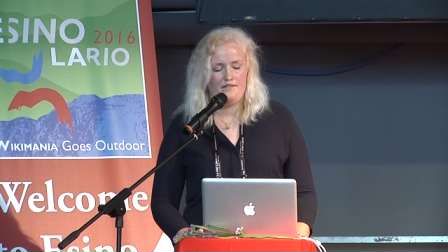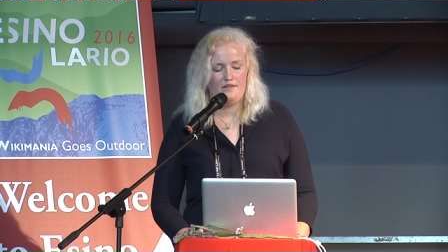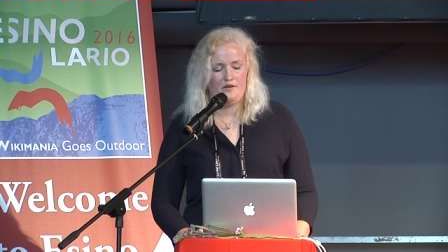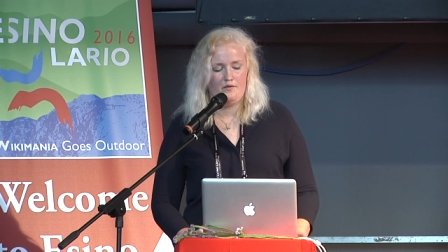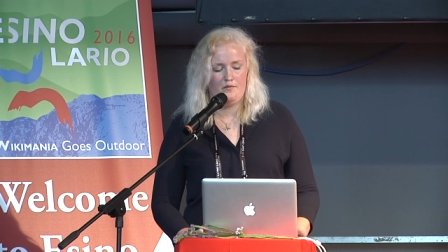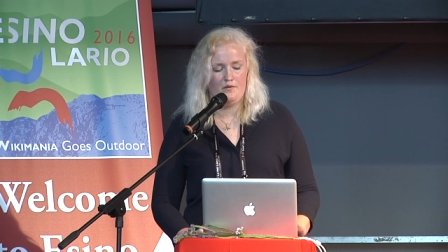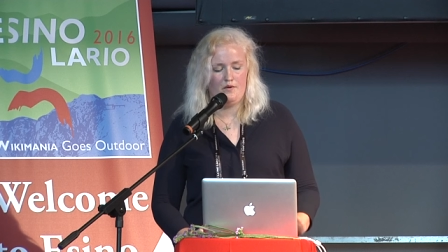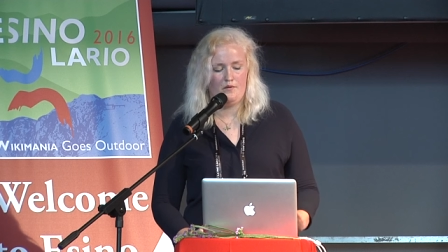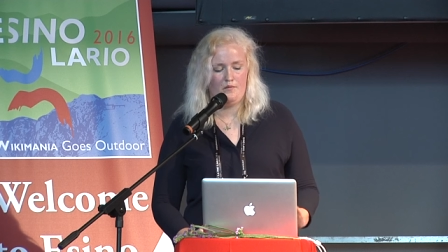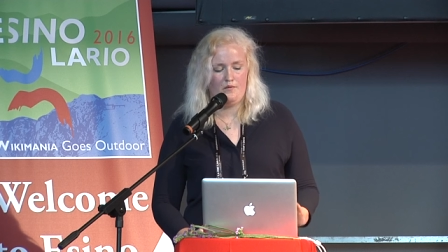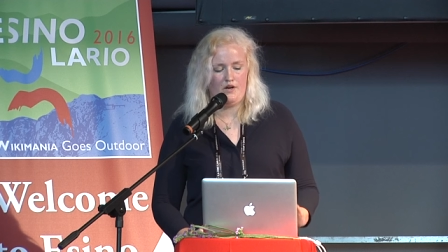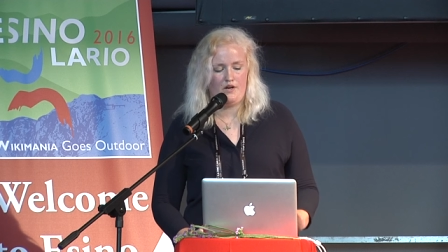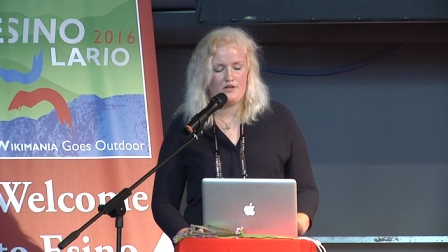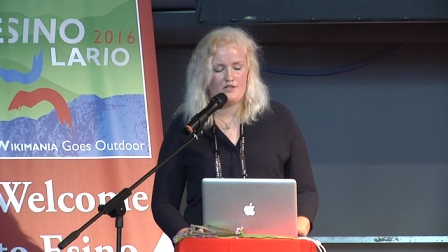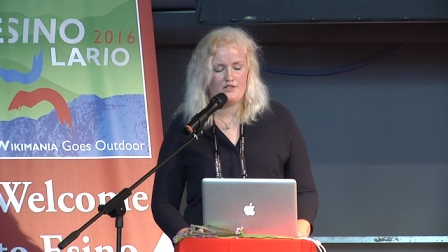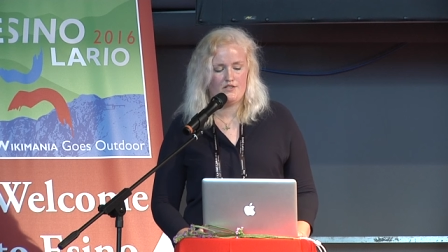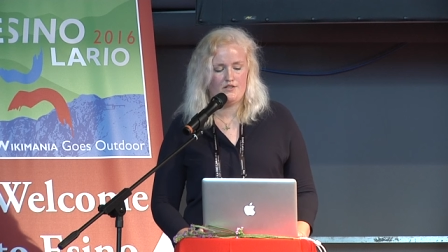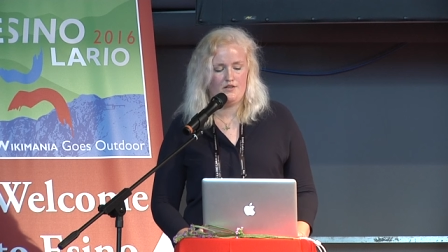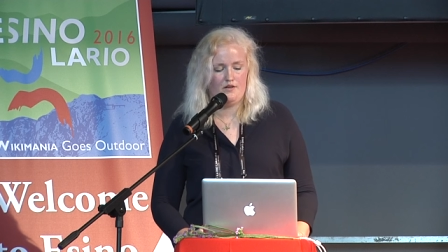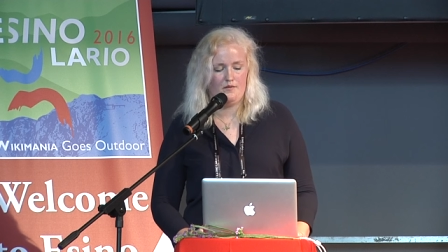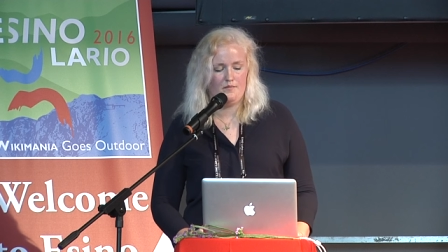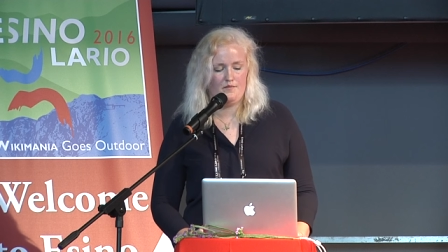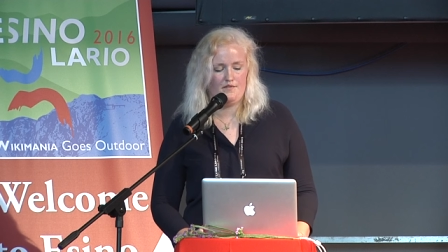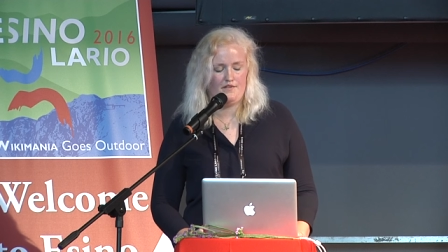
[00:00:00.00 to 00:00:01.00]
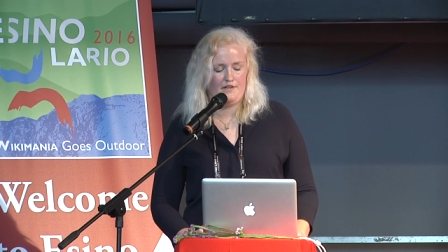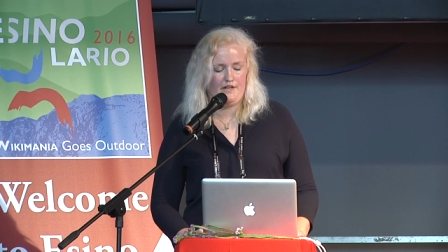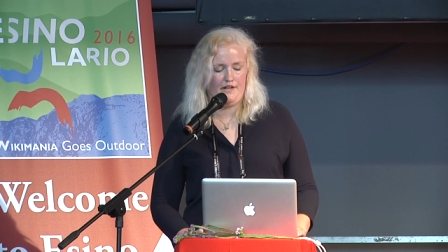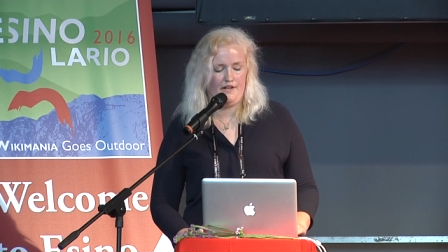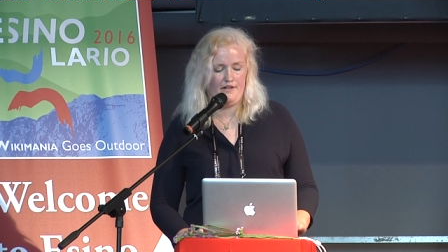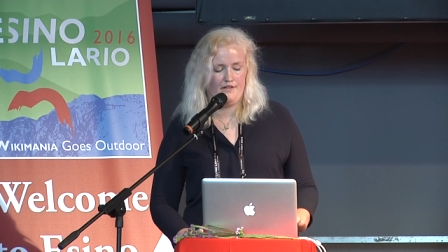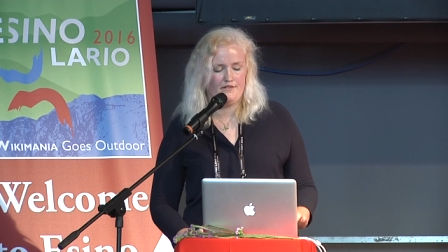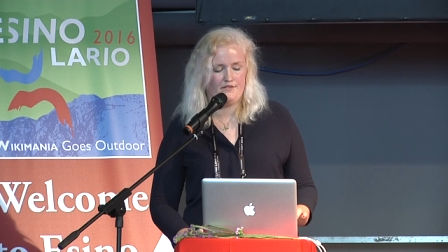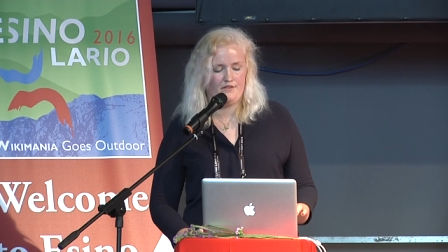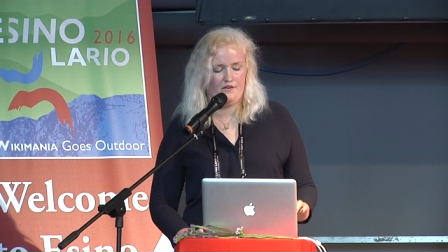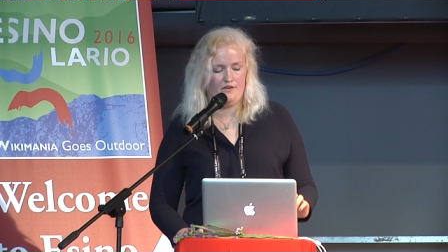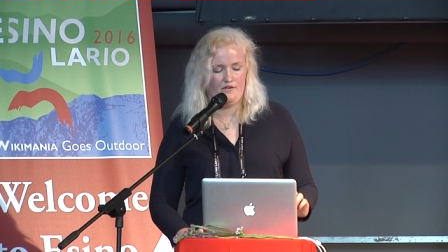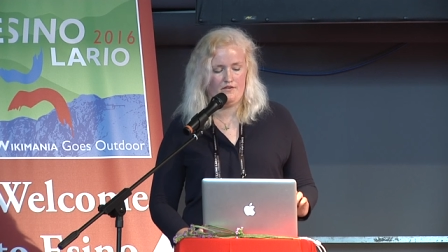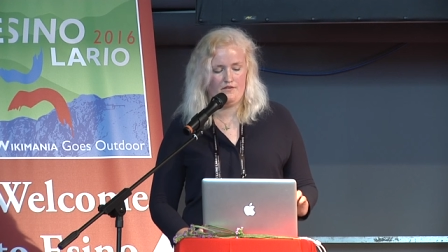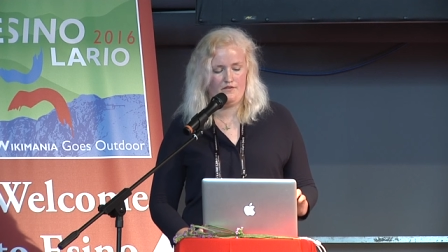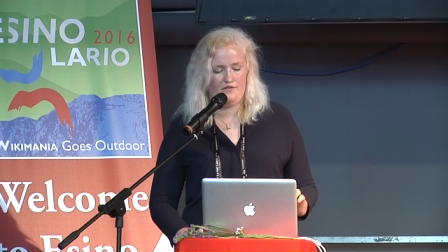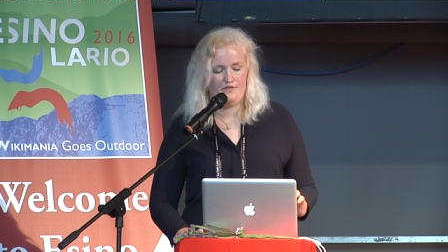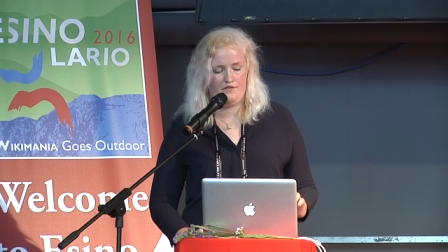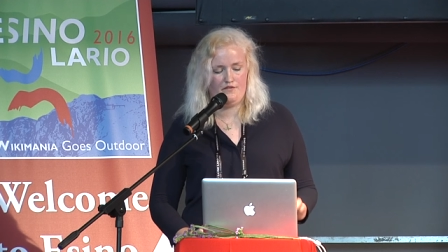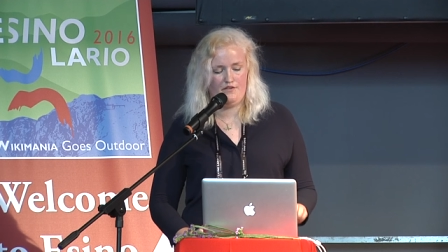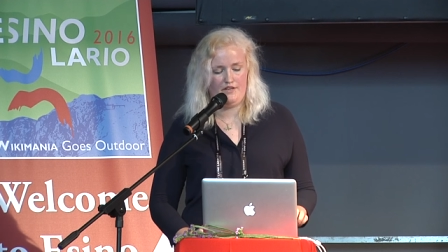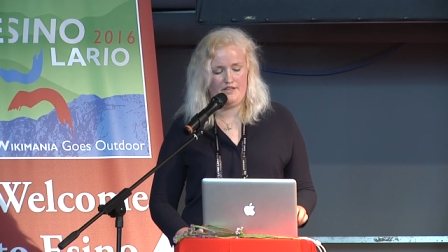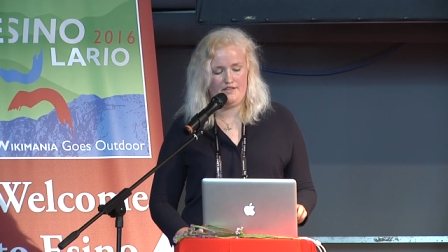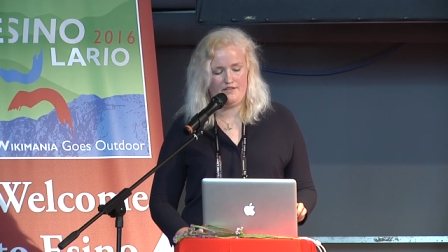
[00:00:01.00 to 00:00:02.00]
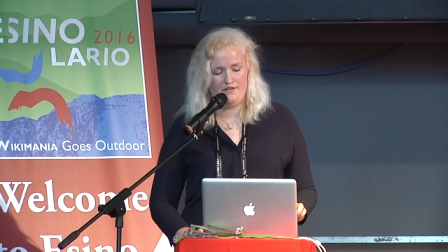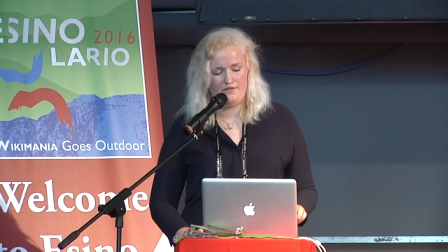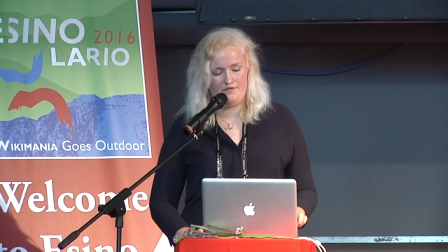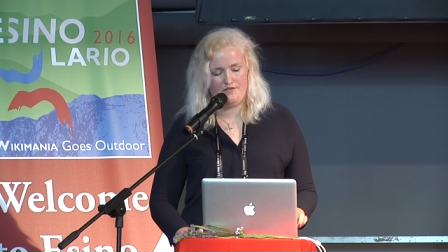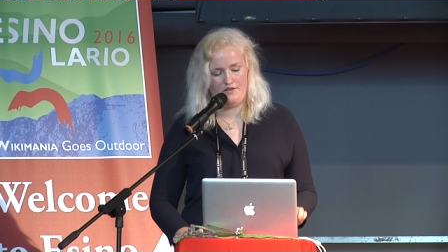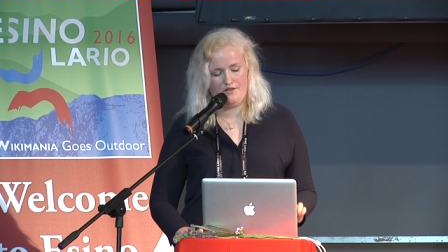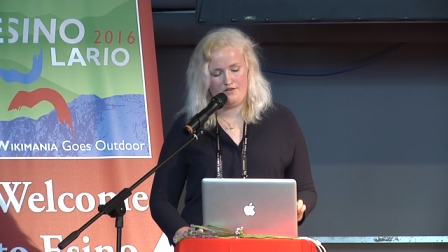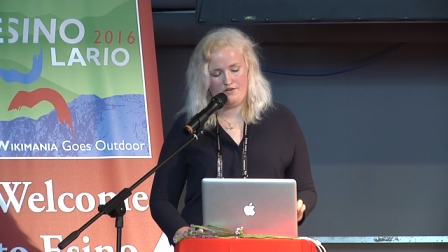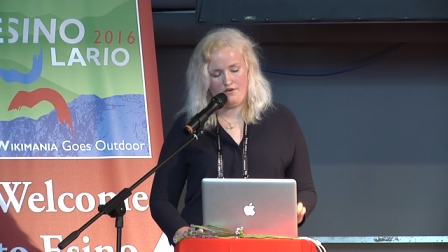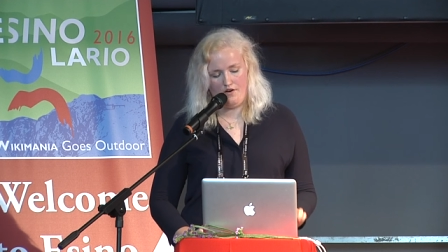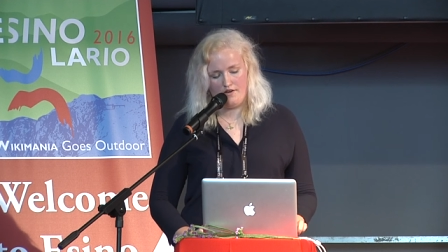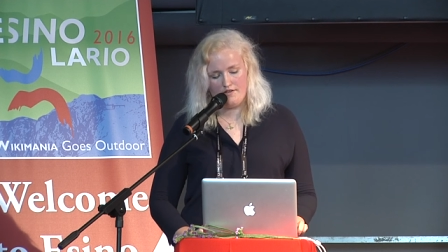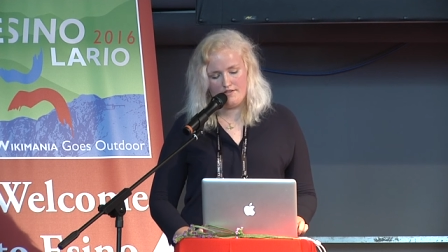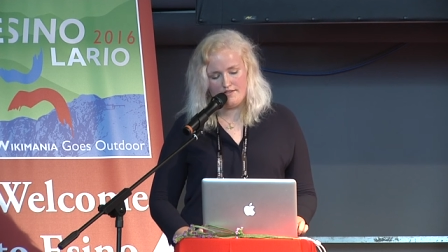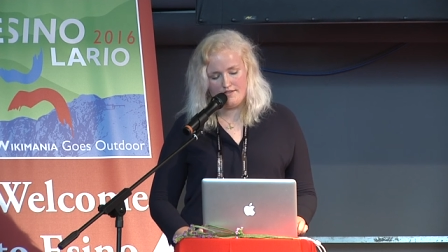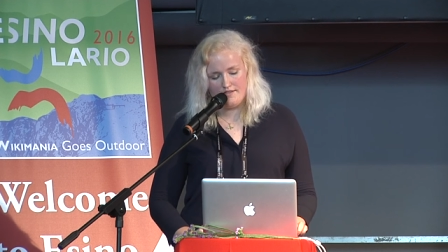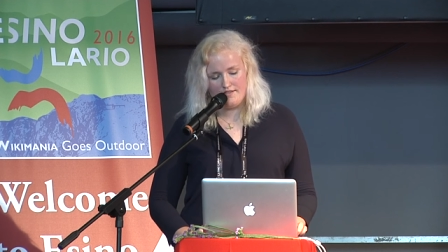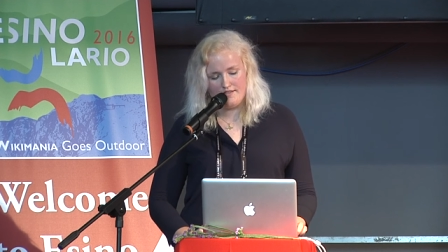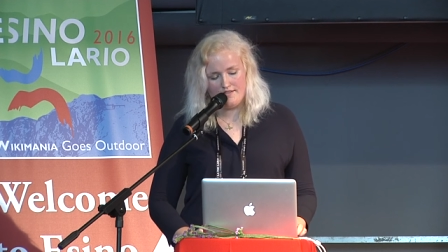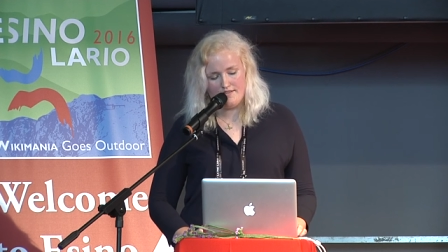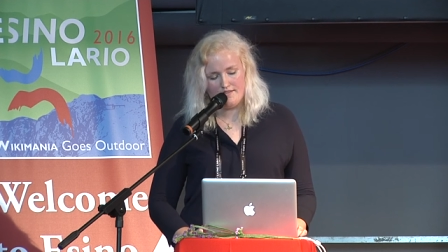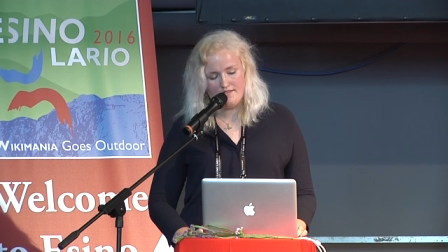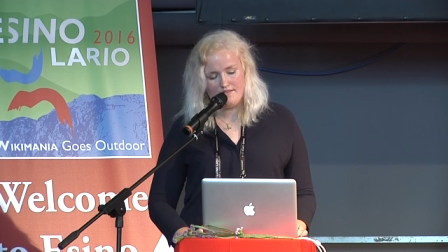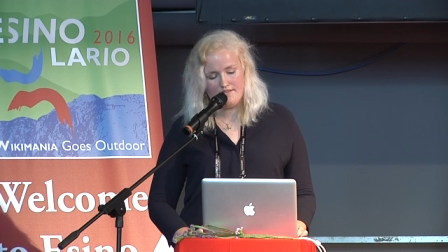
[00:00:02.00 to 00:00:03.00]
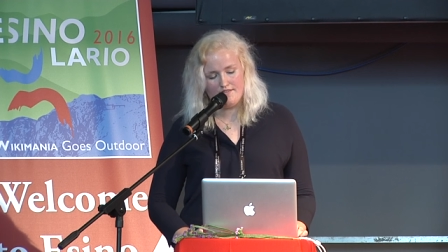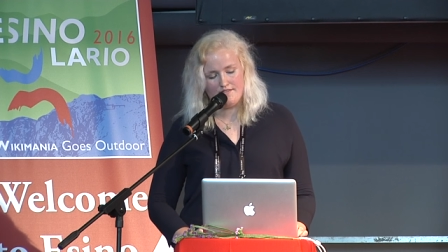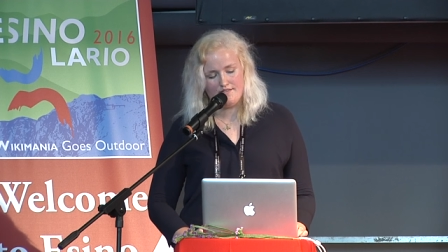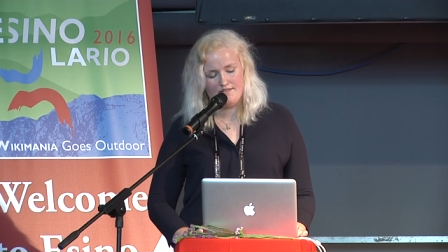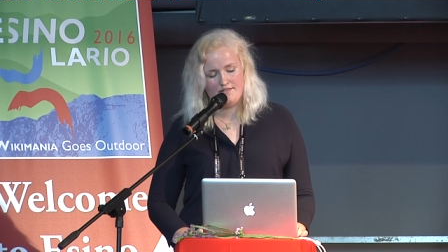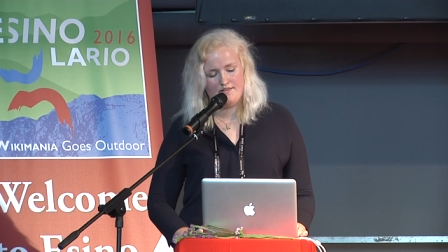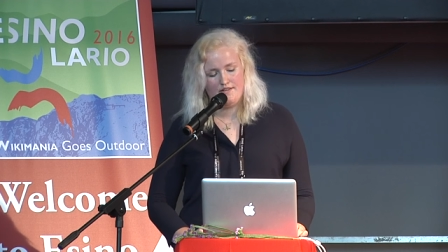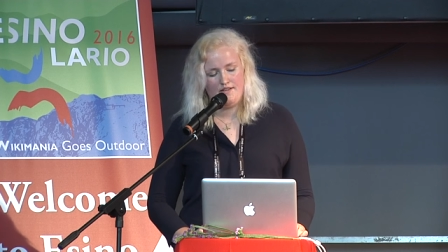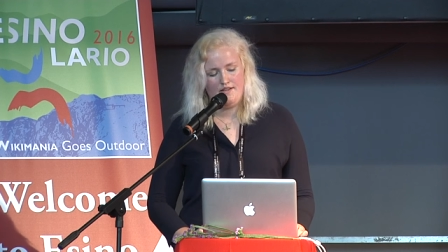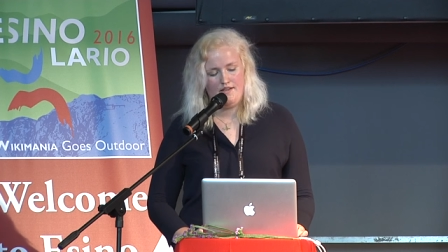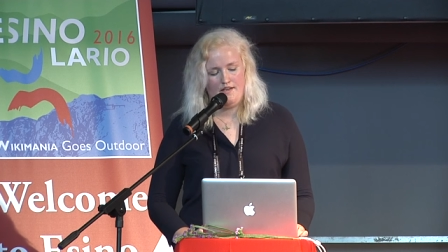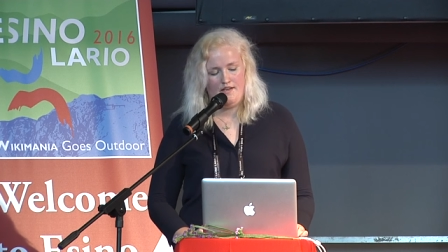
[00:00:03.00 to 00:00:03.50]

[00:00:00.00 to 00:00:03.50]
There were workshops held on 3 different continents,